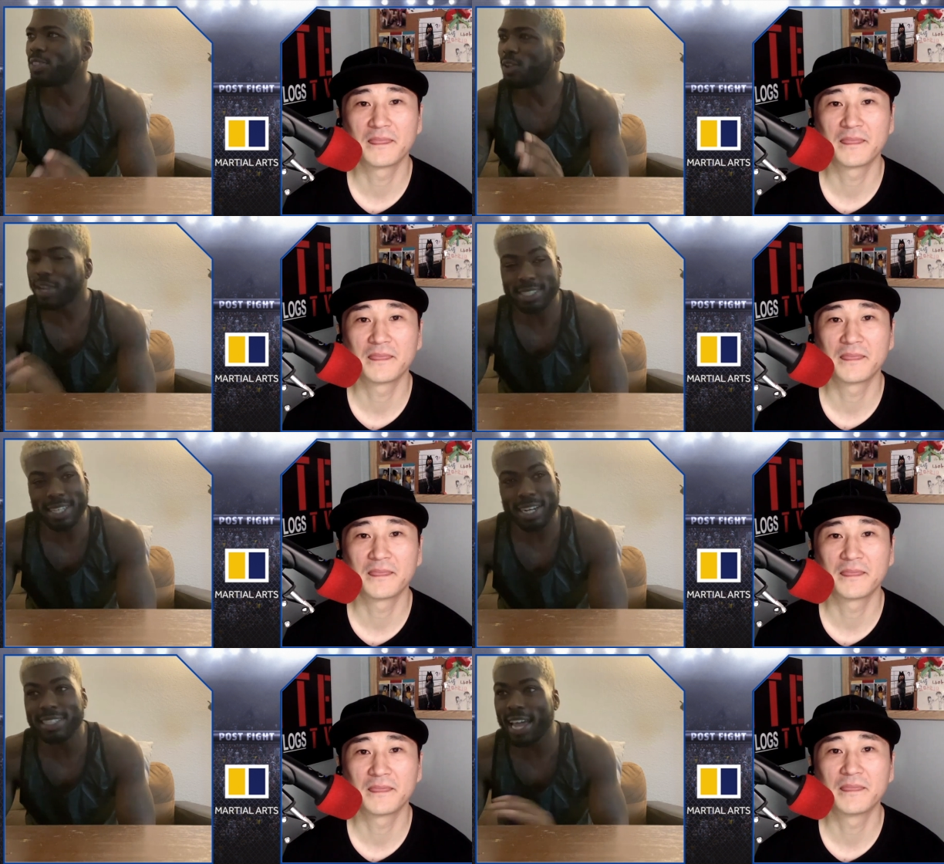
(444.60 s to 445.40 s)
Speaker 1: they're
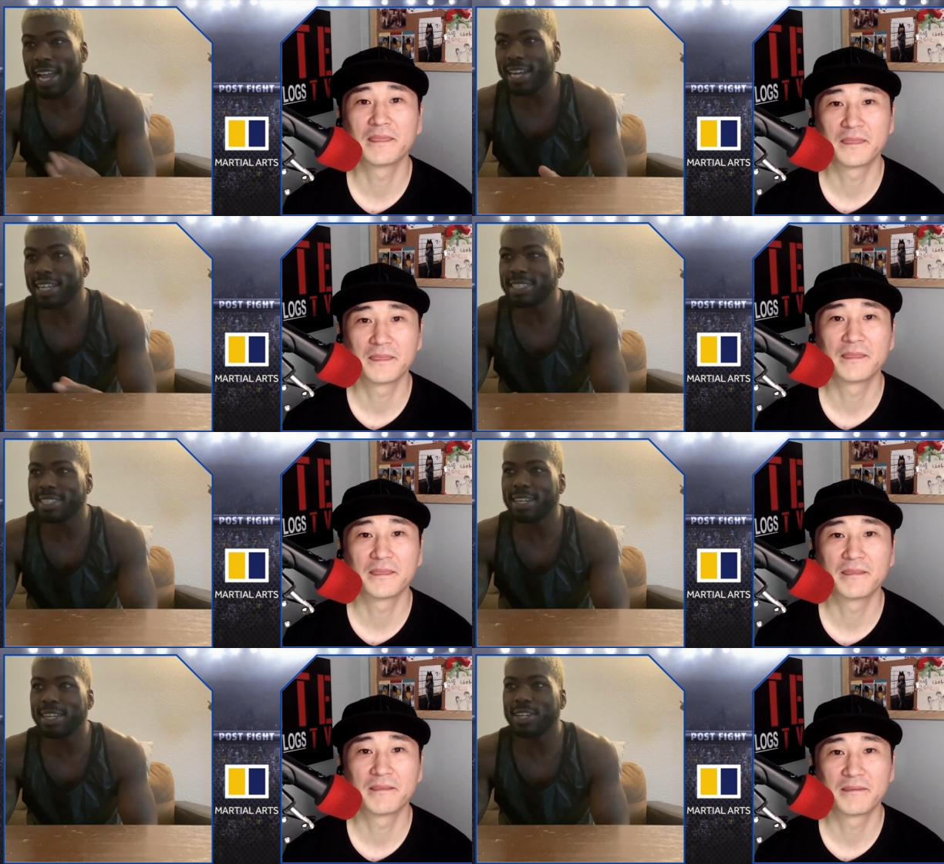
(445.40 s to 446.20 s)
considering this guy this
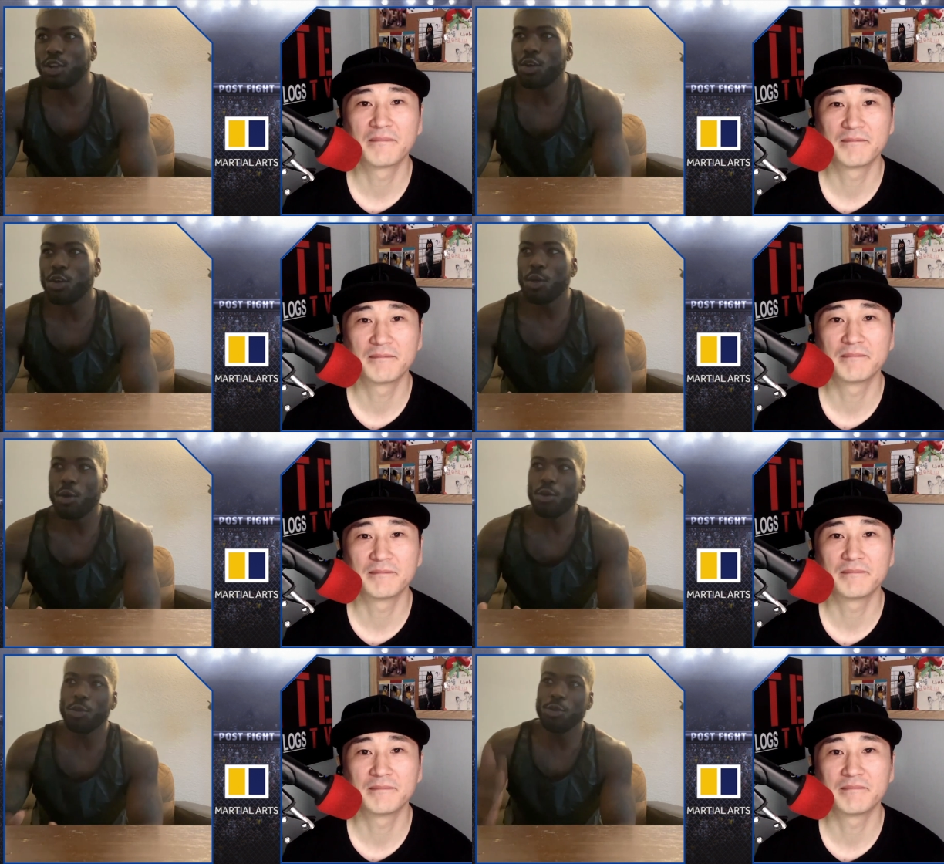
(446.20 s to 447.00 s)
good
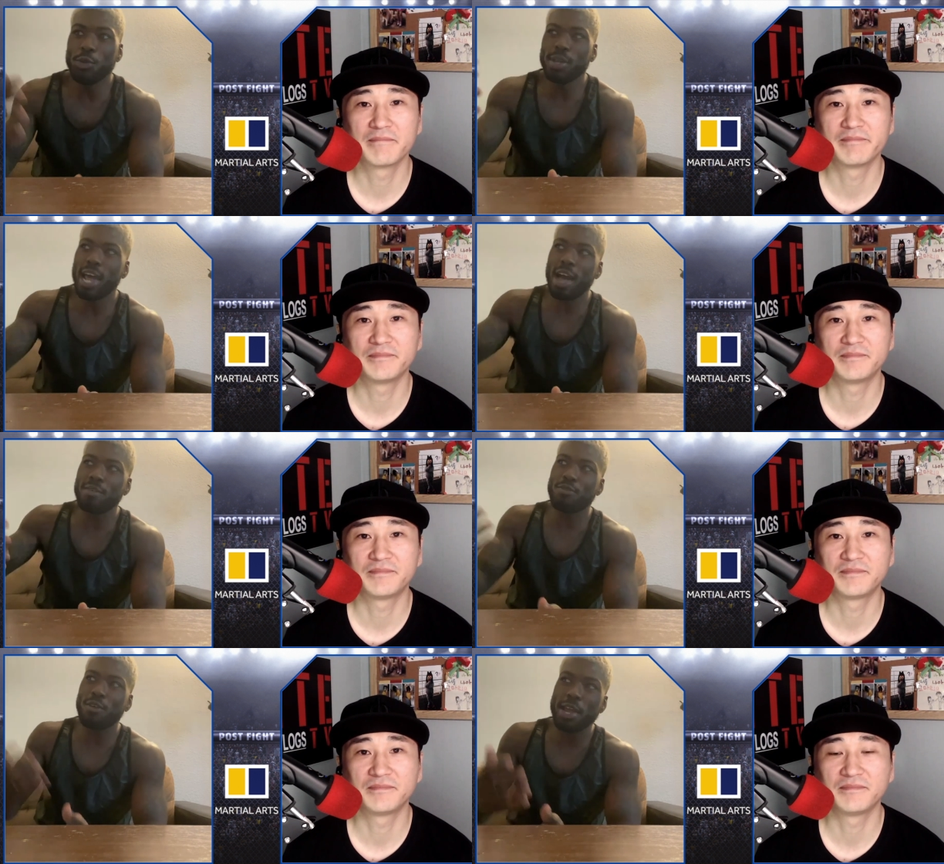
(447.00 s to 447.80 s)
you can have
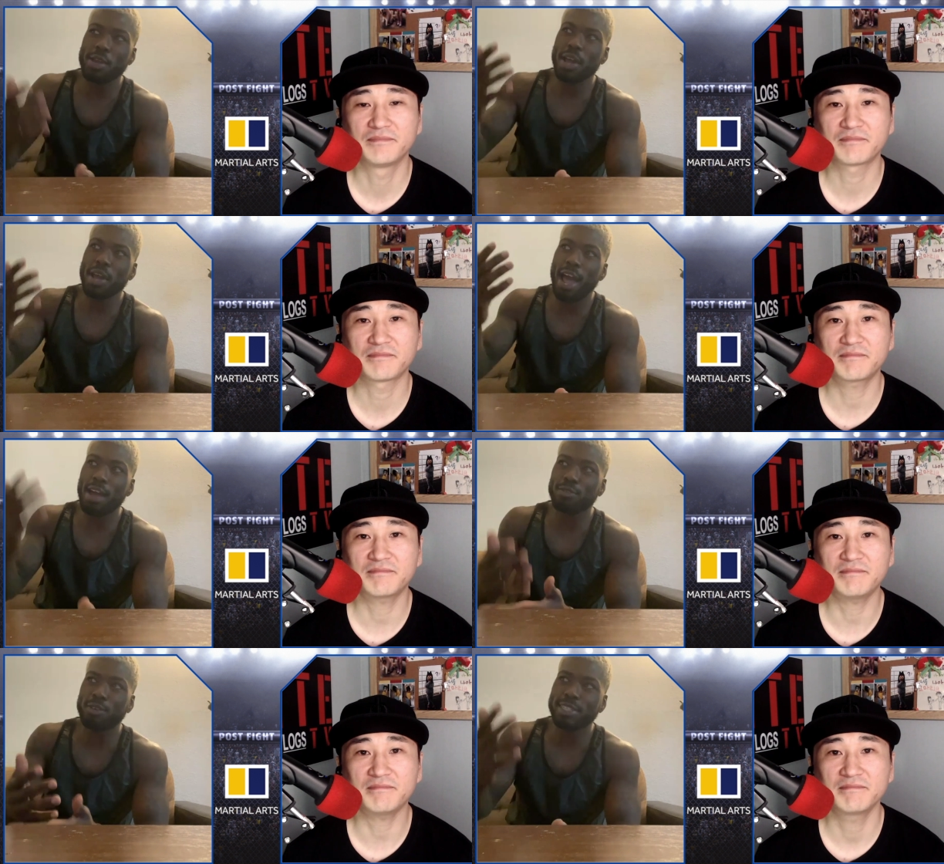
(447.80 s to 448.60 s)
a fight
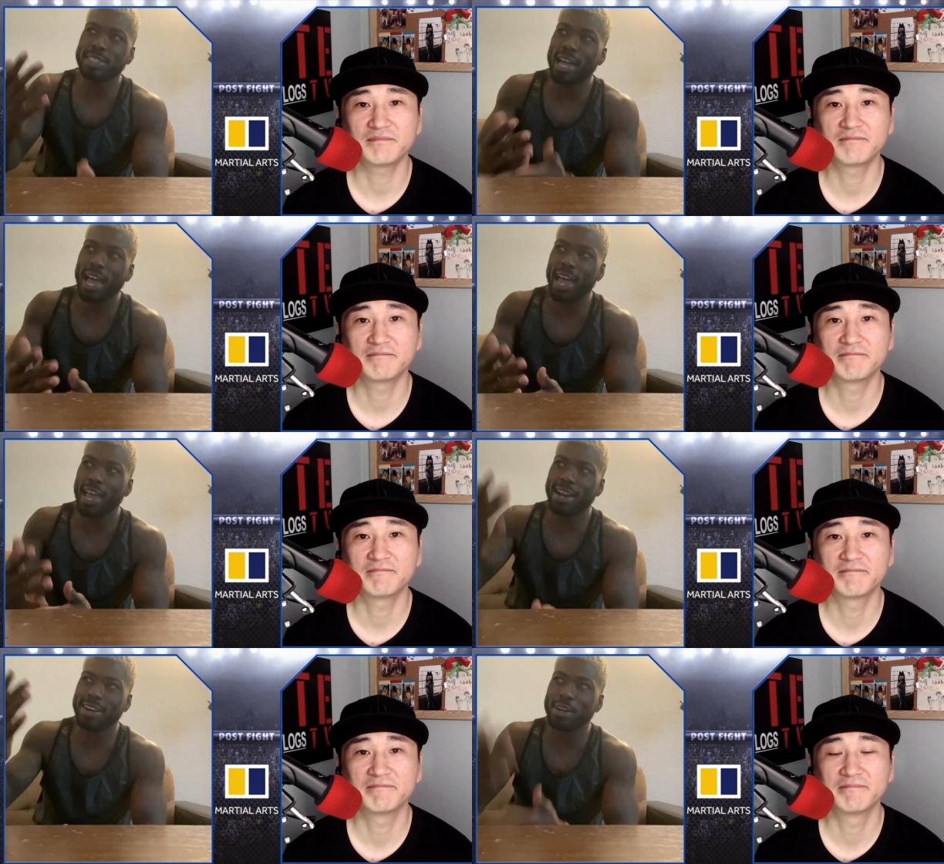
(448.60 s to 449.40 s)
after this guy
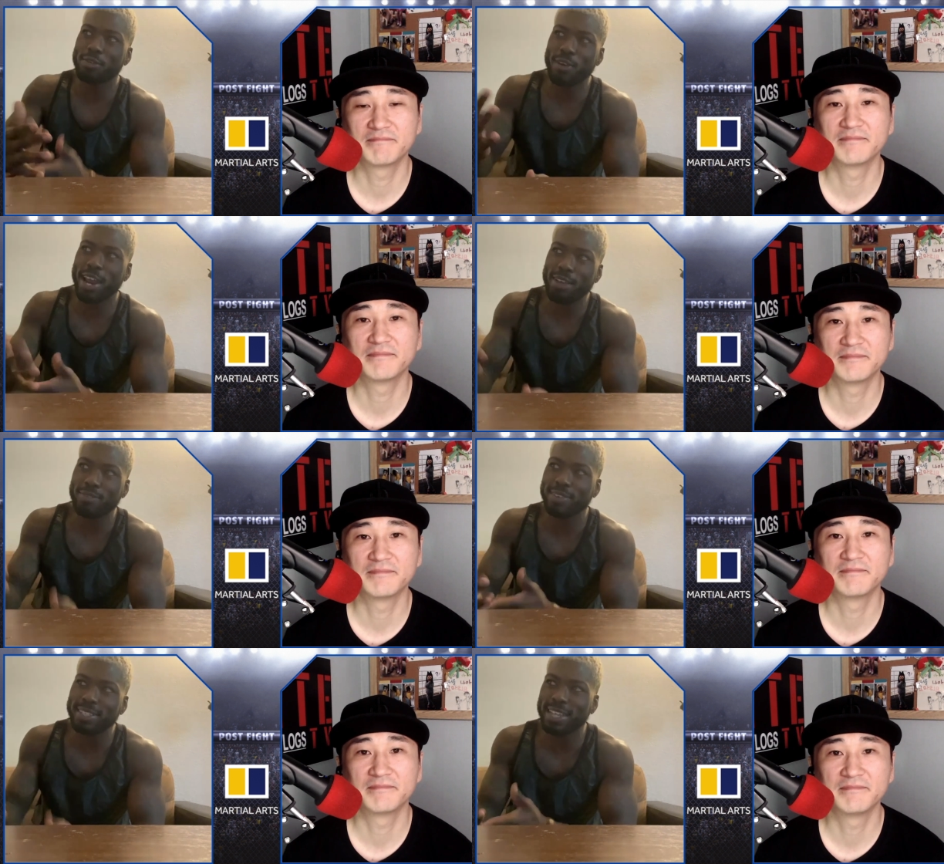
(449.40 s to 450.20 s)
and another fight
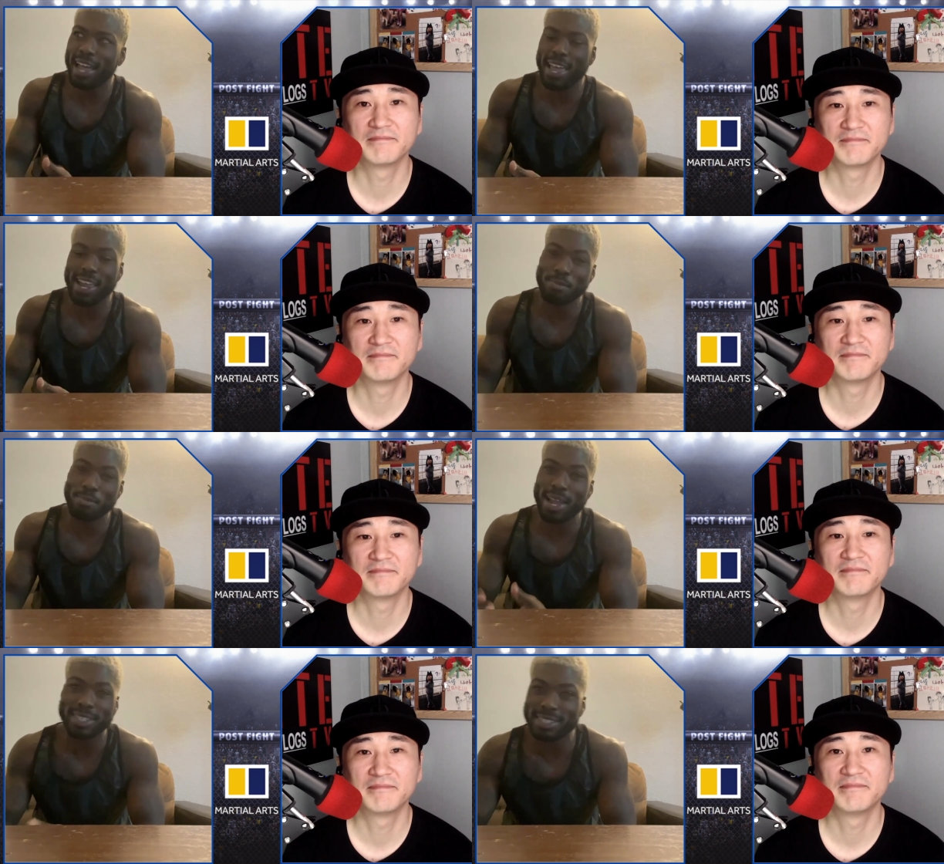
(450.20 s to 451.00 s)
after this guy and it
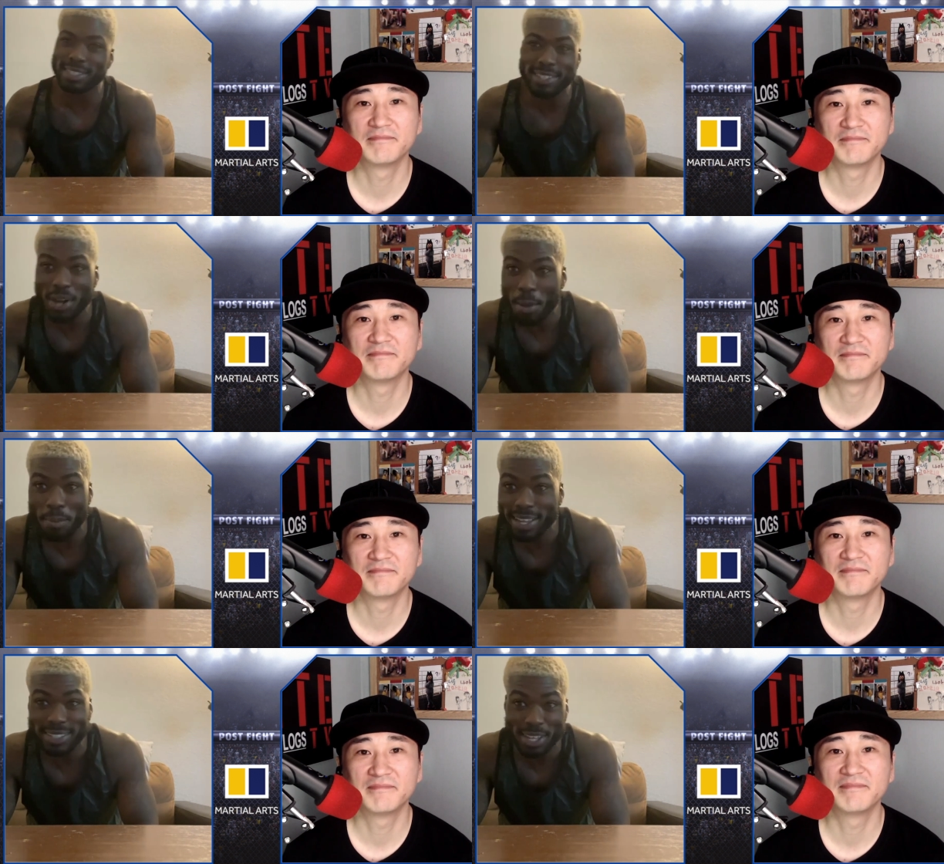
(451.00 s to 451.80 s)
might still not
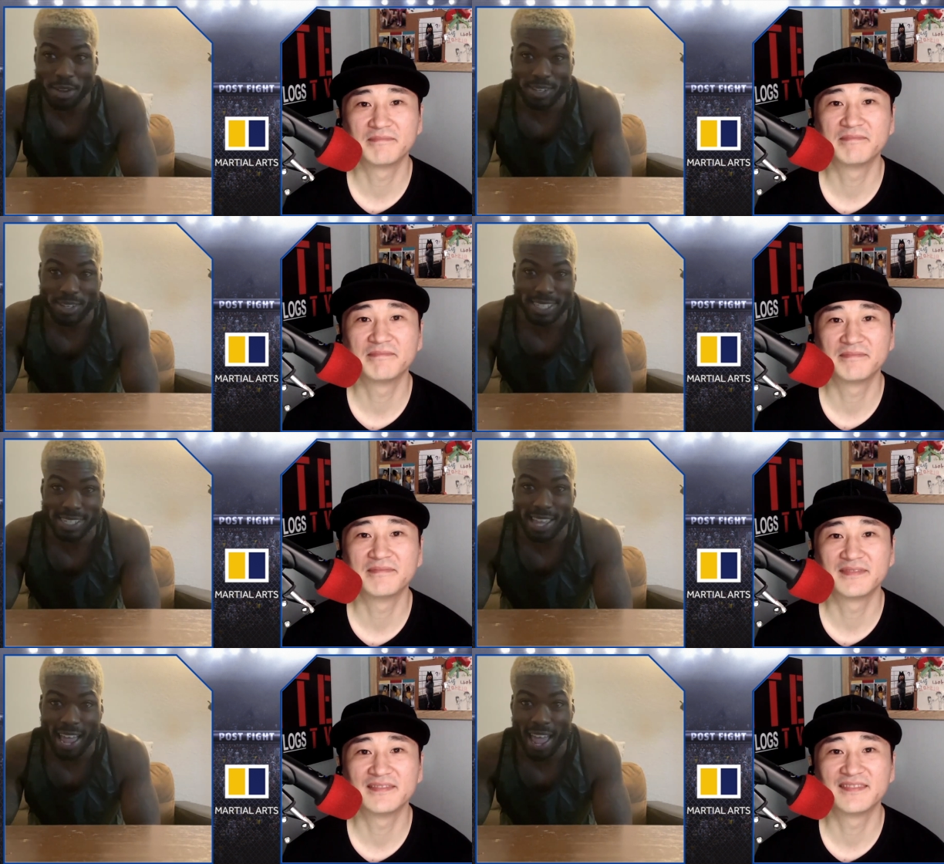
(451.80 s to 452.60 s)
be as tough as
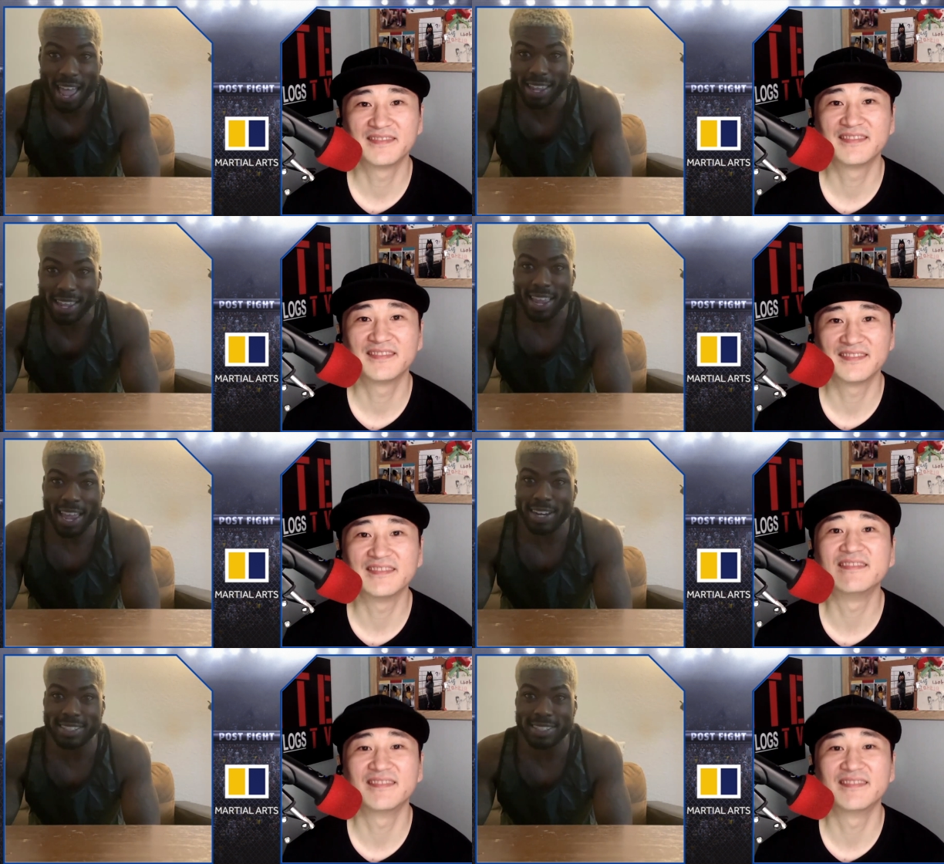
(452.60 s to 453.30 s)
this guy and